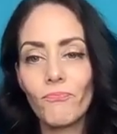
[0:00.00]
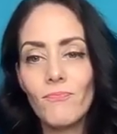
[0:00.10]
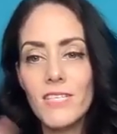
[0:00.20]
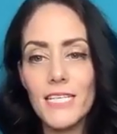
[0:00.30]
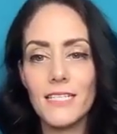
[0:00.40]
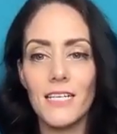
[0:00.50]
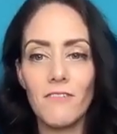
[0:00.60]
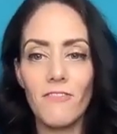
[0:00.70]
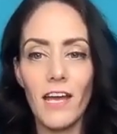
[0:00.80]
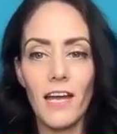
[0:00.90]
Disney
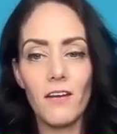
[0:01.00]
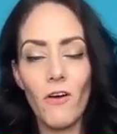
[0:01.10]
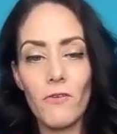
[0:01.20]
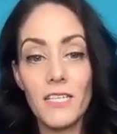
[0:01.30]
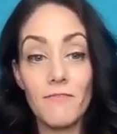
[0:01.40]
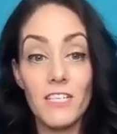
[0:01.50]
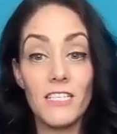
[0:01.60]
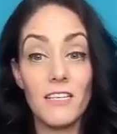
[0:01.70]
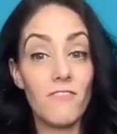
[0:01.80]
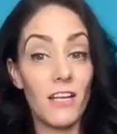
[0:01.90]
fan. I've always loved
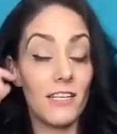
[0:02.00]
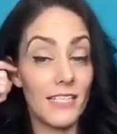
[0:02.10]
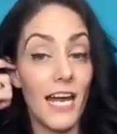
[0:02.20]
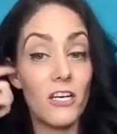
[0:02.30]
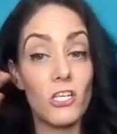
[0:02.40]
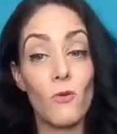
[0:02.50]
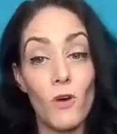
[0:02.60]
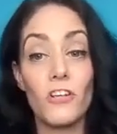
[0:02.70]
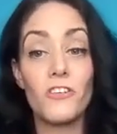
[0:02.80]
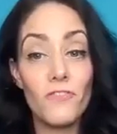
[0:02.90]
Disney villains. I actually
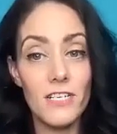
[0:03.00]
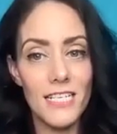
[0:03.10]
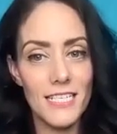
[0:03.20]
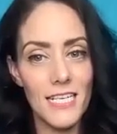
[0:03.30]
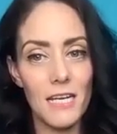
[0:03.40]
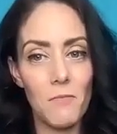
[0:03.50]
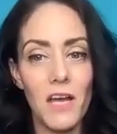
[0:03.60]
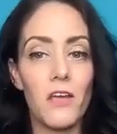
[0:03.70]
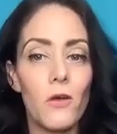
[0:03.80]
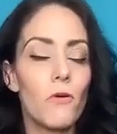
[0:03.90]
worked for Disney in my
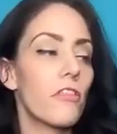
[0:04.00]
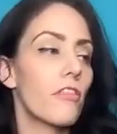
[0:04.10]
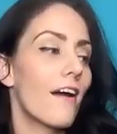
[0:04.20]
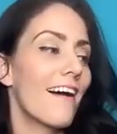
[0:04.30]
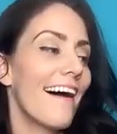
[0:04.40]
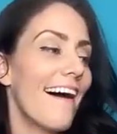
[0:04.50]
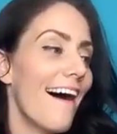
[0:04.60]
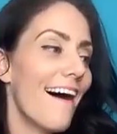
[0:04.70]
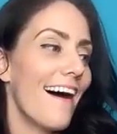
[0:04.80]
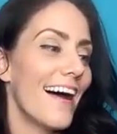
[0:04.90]
youth.
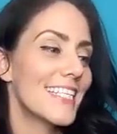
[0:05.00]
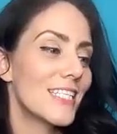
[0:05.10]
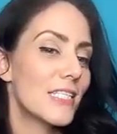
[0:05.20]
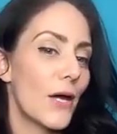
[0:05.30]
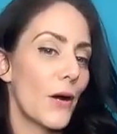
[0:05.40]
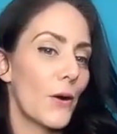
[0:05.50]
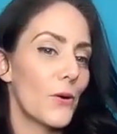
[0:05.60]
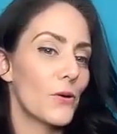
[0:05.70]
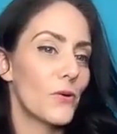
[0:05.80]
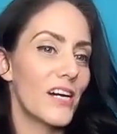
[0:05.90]
Uh,
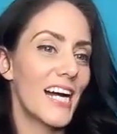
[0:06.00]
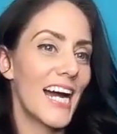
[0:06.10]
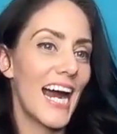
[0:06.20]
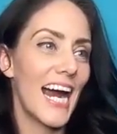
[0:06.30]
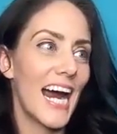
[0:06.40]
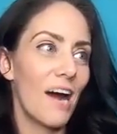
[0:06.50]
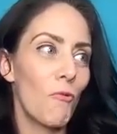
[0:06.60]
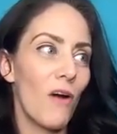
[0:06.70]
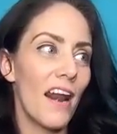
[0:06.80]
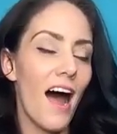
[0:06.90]
so
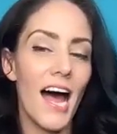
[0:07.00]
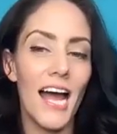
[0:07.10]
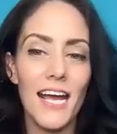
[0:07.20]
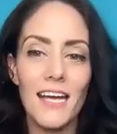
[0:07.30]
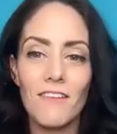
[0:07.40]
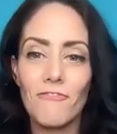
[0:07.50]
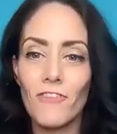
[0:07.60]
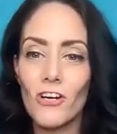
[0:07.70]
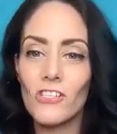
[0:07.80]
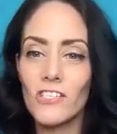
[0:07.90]
when I
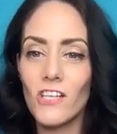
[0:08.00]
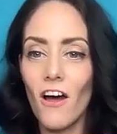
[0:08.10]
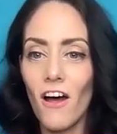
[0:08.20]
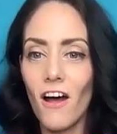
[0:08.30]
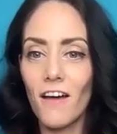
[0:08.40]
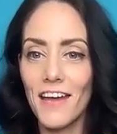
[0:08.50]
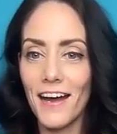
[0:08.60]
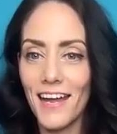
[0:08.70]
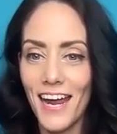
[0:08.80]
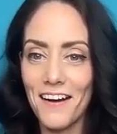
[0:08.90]
first saw
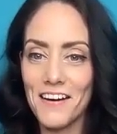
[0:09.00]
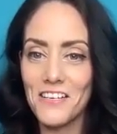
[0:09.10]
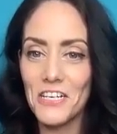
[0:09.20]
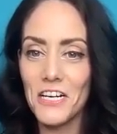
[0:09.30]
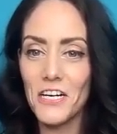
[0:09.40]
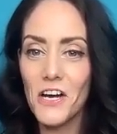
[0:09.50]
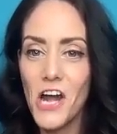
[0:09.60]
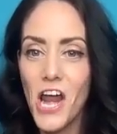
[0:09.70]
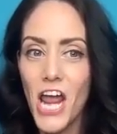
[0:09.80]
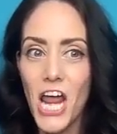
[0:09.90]
that character,
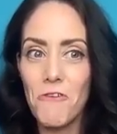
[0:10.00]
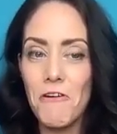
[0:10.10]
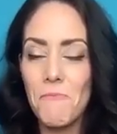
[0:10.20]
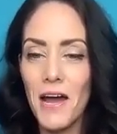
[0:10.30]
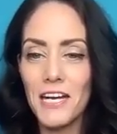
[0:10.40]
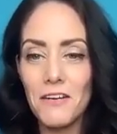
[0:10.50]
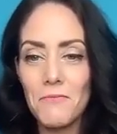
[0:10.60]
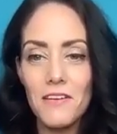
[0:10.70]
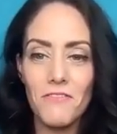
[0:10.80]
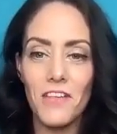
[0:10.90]
it reminded
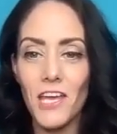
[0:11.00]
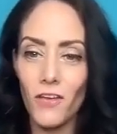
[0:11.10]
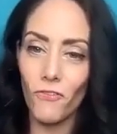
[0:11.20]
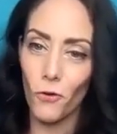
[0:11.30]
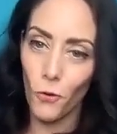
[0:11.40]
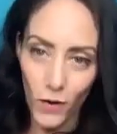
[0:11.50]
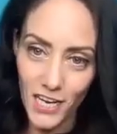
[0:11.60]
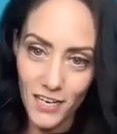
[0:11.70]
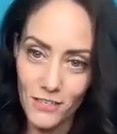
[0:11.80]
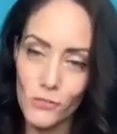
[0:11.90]
me of the Evil
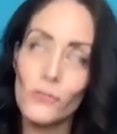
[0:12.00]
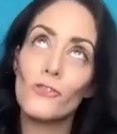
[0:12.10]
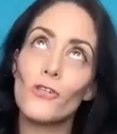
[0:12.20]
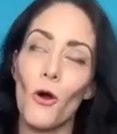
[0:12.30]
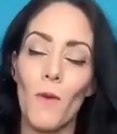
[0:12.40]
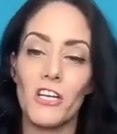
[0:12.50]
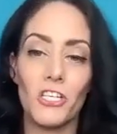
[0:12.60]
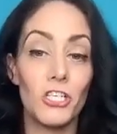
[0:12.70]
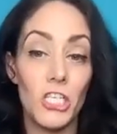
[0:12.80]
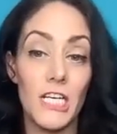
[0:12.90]
Queen so much.
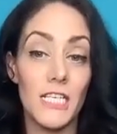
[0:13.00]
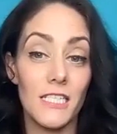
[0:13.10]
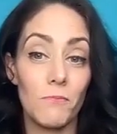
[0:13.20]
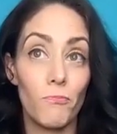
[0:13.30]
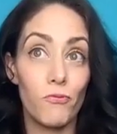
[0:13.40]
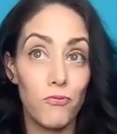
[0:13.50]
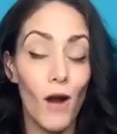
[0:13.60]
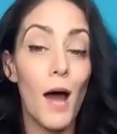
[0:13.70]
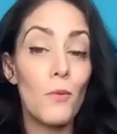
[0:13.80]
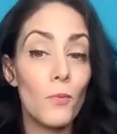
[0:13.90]
And she is ah.
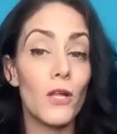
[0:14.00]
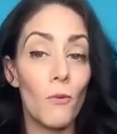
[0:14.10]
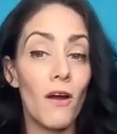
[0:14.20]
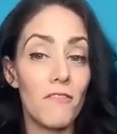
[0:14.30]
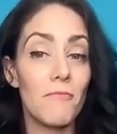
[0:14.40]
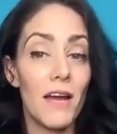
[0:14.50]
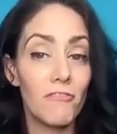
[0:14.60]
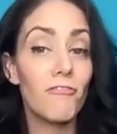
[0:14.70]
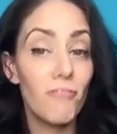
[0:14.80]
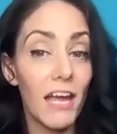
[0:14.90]
probably one of my
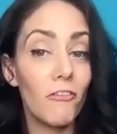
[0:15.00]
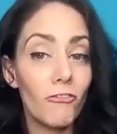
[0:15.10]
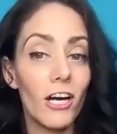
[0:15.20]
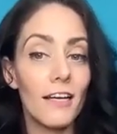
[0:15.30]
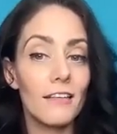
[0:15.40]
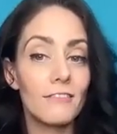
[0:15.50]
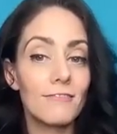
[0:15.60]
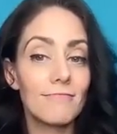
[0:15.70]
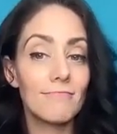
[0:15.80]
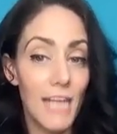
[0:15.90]
favorite
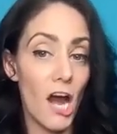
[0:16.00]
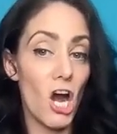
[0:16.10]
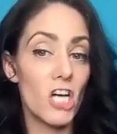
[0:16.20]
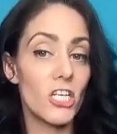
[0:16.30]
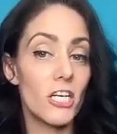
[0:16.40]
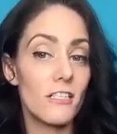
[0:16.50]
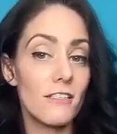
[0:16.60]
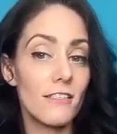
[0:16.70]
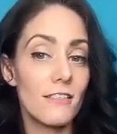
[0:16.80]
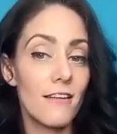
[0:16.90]

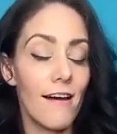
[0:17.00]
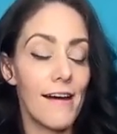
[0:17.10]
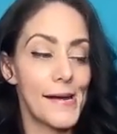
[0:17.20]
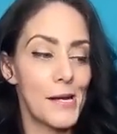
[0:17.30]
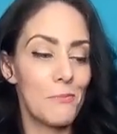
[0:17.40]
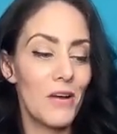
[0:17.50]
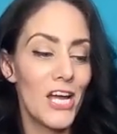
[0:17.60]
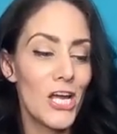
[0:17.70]
characters. Mm. Um,